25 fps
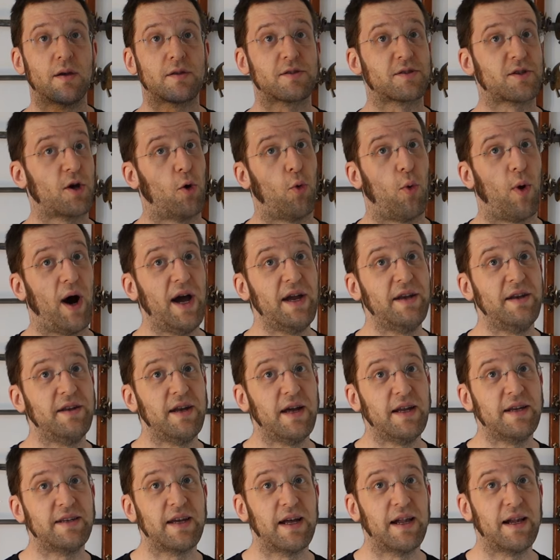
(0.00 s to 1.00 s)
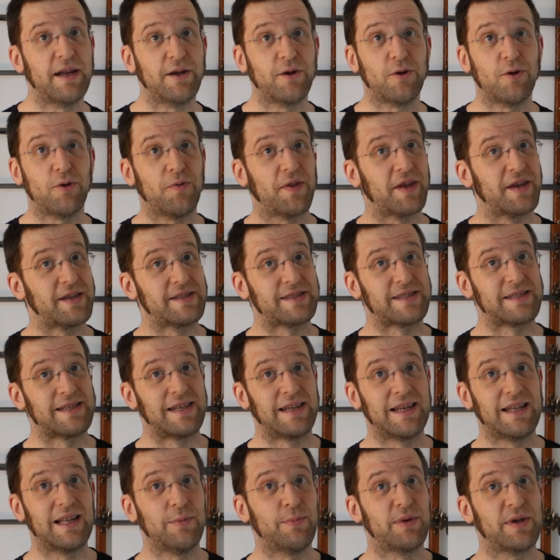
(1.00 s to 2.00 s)
So why did I tell you this
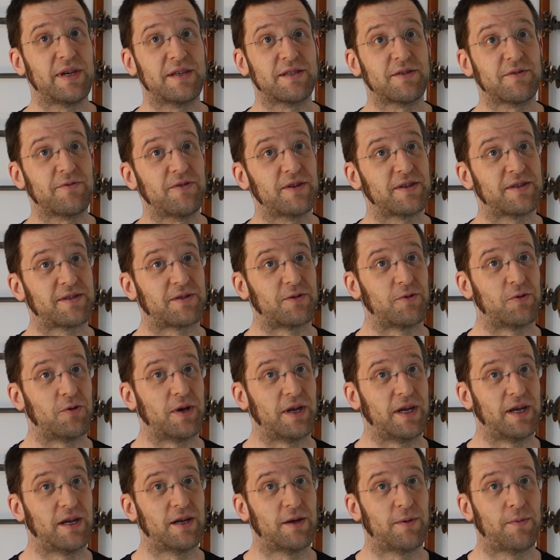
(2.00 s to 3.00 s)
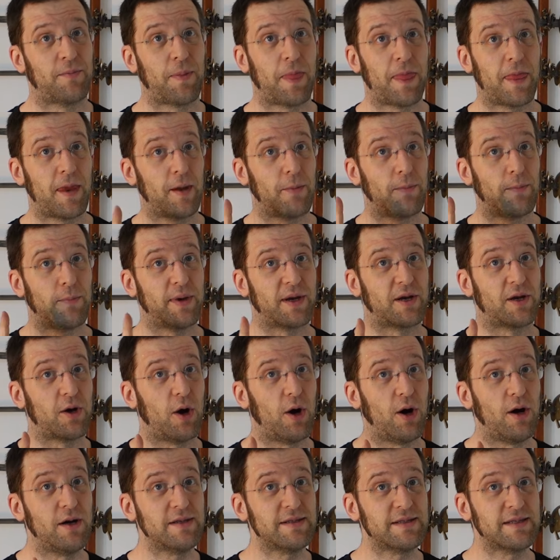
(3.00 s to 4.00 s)
little piece of history?
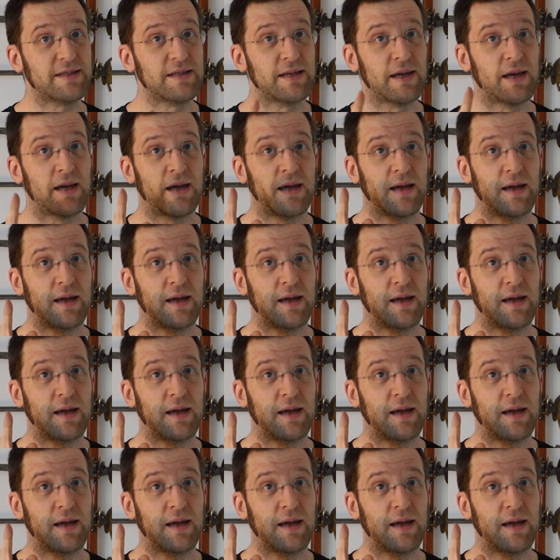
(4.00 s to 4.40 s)
Because